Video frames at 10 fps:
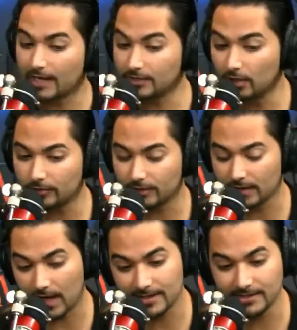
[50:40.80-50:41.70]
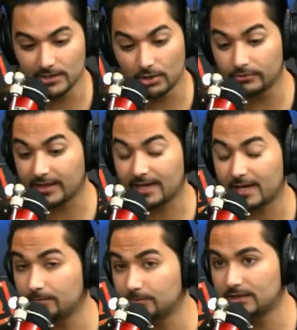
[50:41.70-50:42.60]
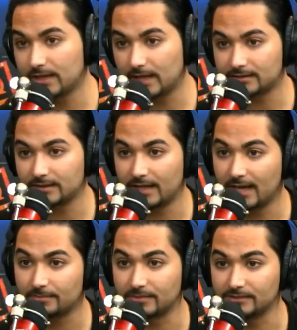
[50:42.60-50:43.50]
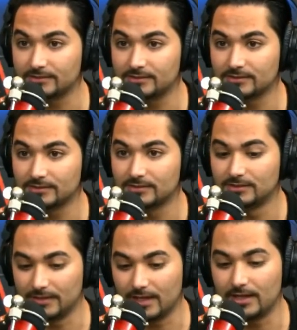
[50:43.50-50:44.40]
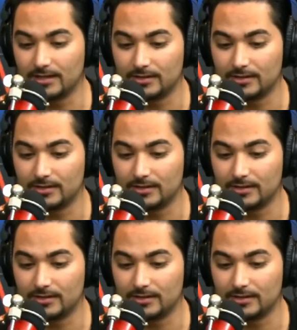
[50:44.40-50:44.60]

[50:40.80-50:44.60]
I know that. I know they came. There were boats the sunk off the side yeah.